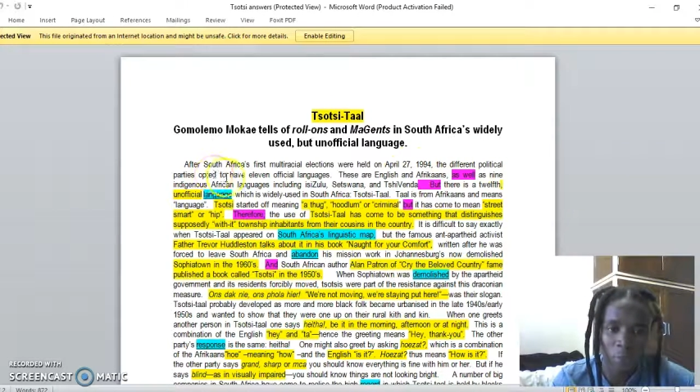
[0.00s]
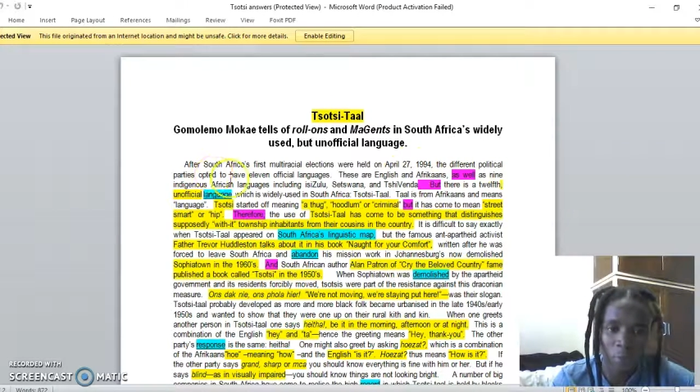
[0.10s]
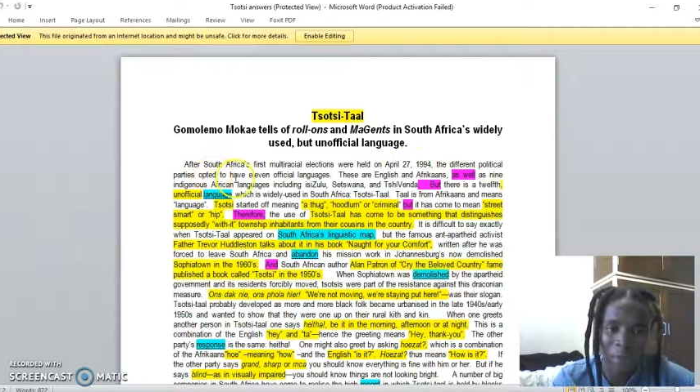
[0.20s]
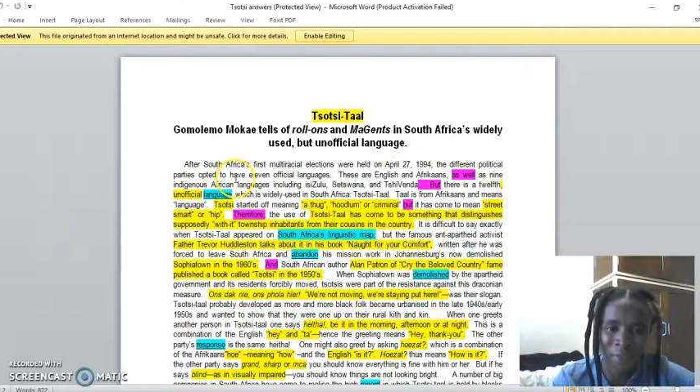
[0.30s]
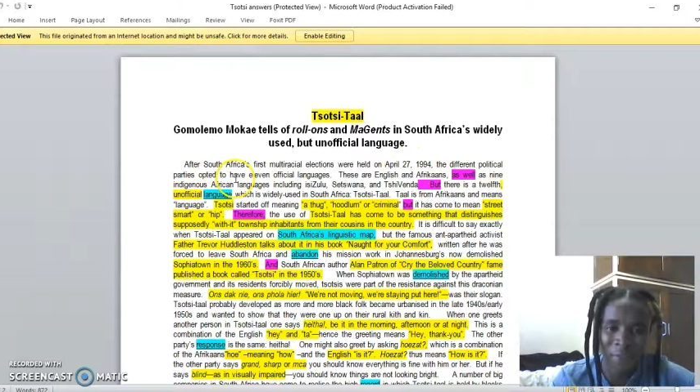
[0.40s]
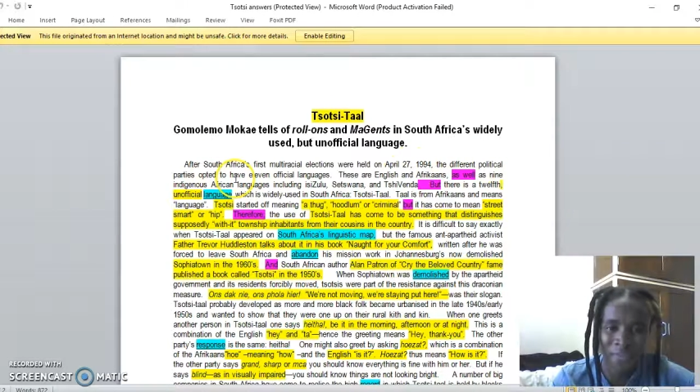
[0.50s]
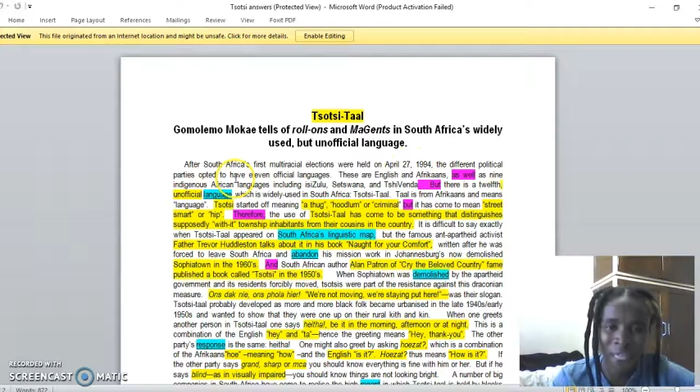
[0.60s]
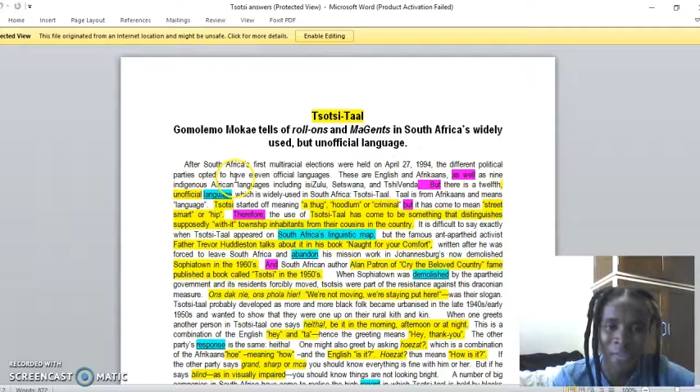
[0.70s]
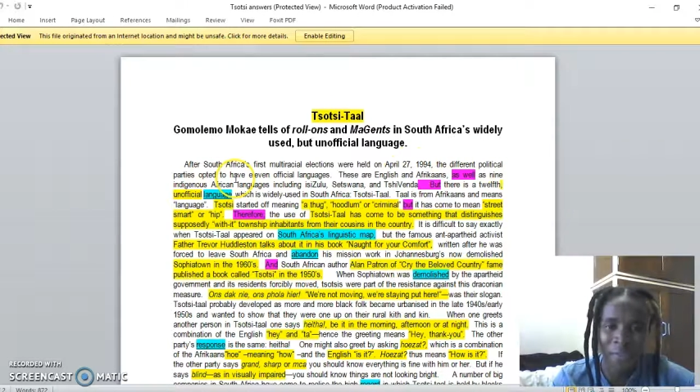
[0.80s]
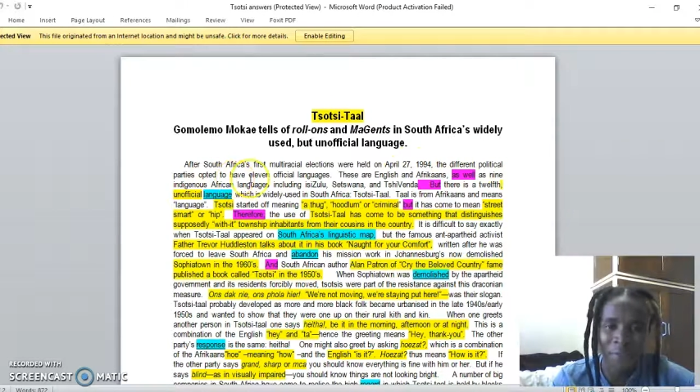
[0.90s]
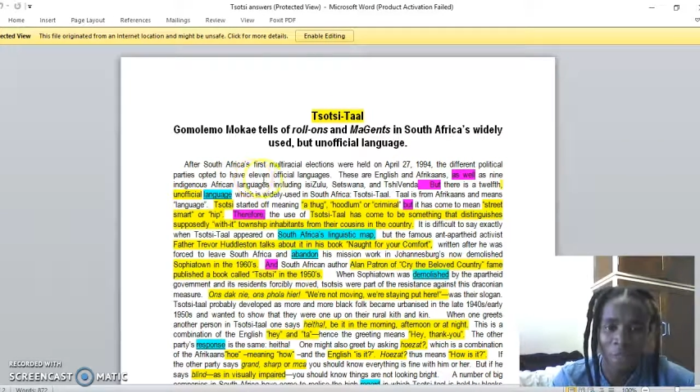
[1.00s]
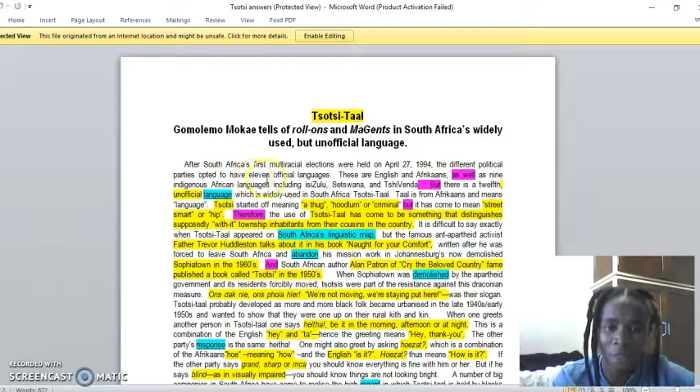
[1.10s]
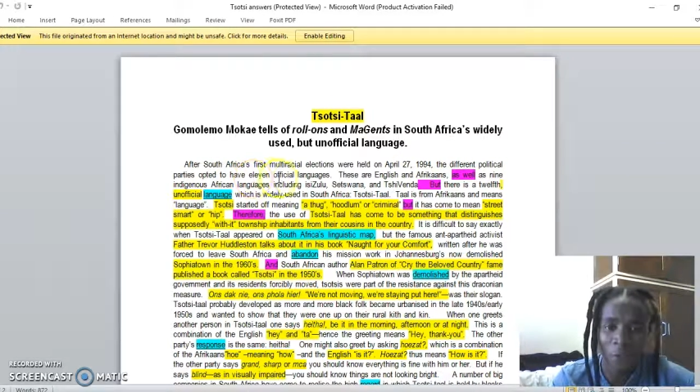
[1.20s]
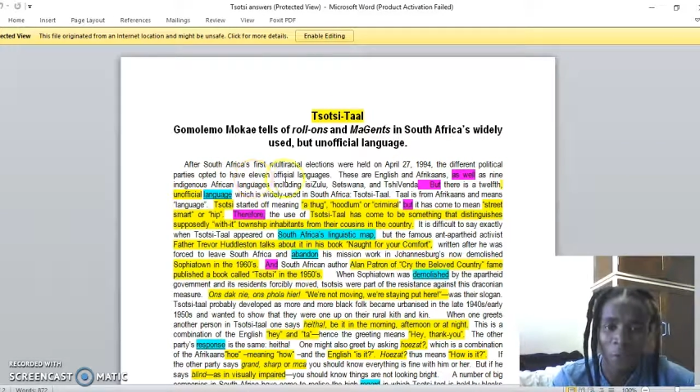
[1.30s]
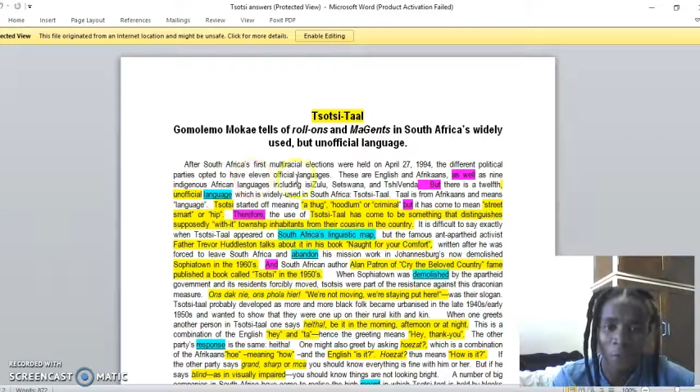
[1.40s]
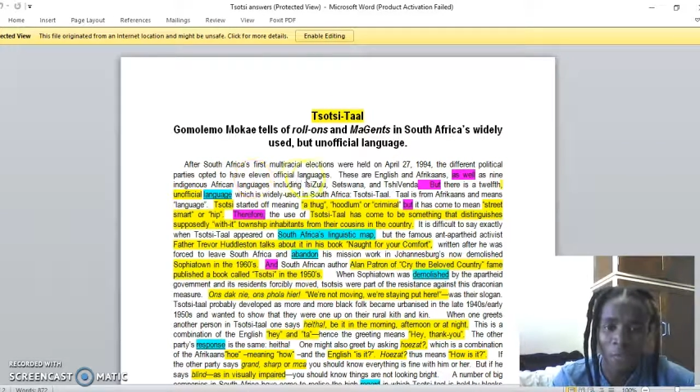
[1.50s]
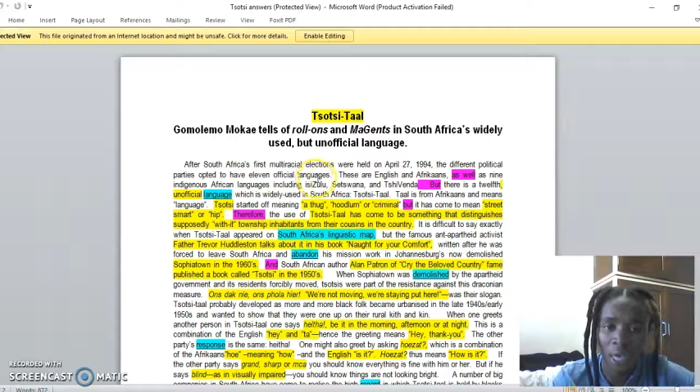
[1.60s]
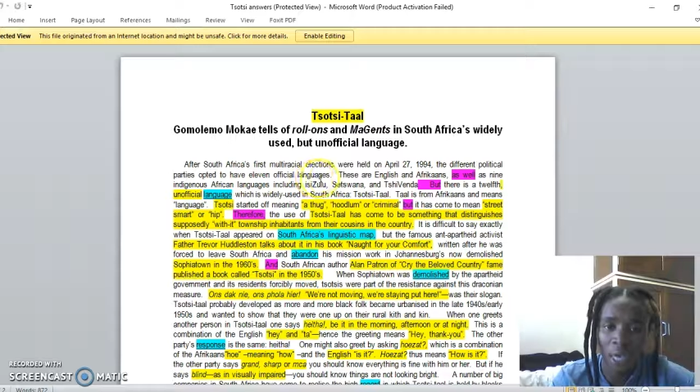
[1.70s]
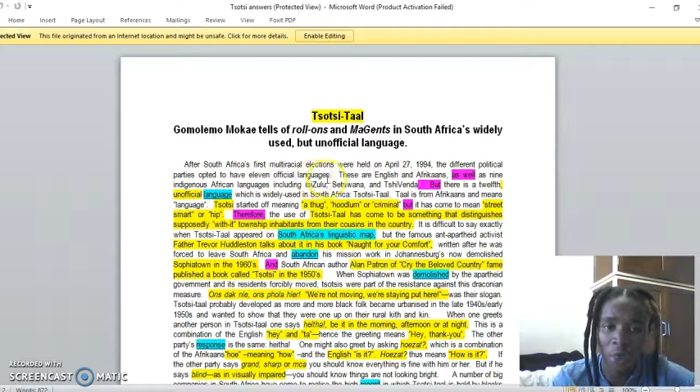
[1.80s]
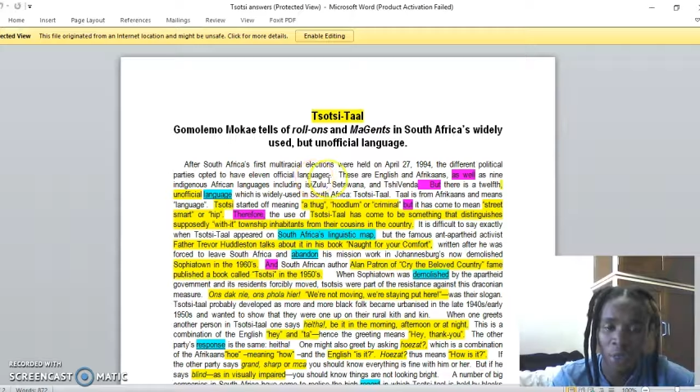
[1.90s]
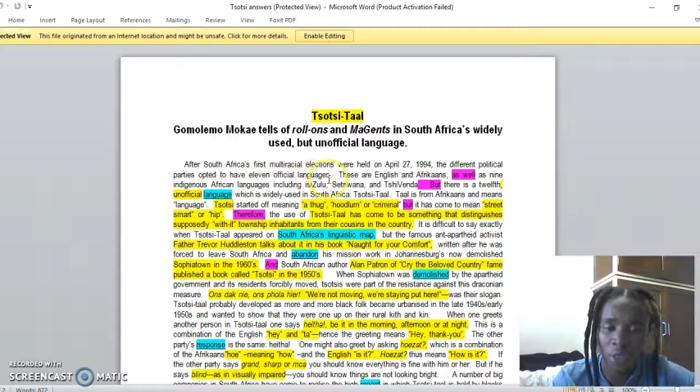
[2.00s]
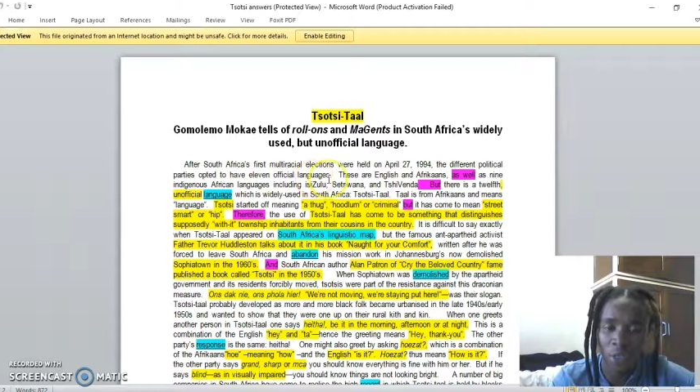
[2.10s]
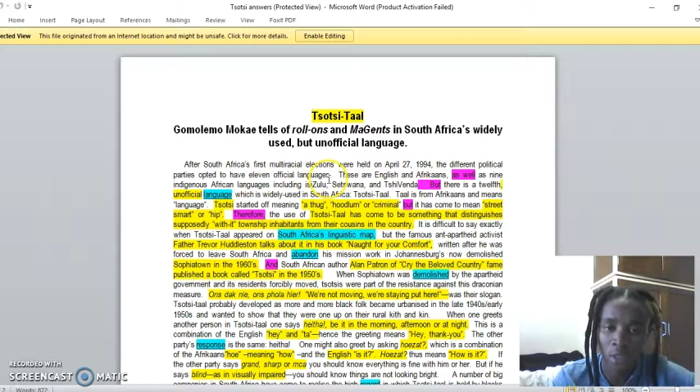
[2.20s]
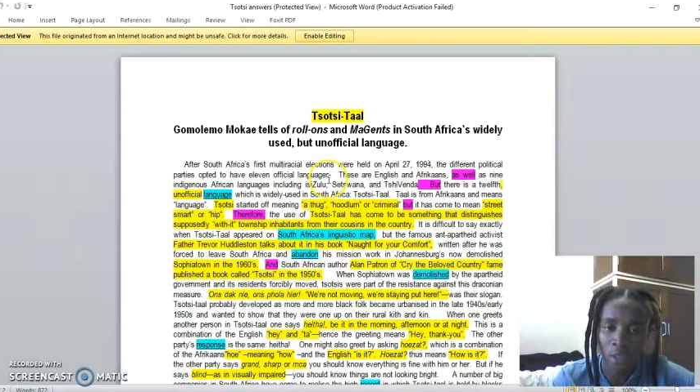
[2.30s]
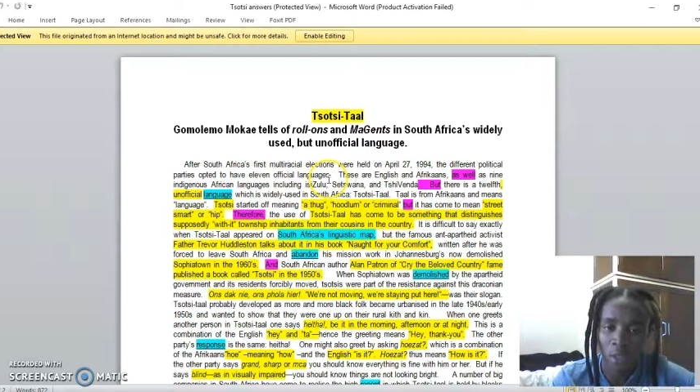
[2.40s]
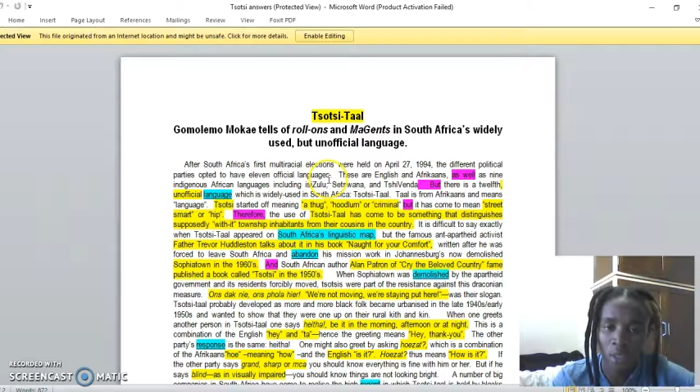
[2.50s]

to have 11 official languages.